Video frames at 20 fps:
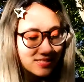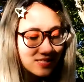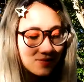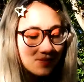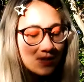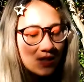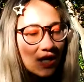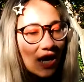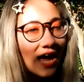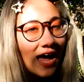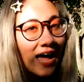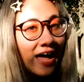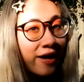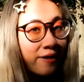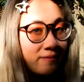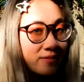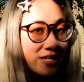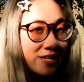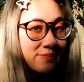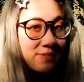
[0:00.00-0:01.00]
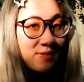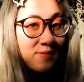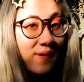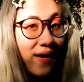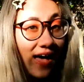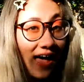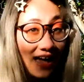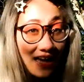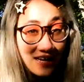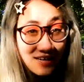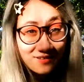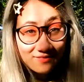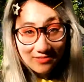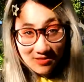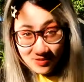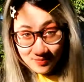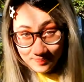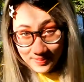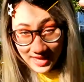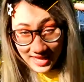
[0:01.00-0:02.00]
Subscribe to be part of
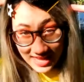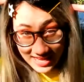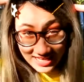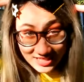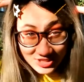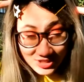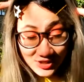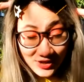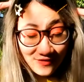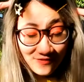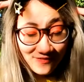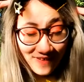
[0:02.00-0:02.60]
the Pikachu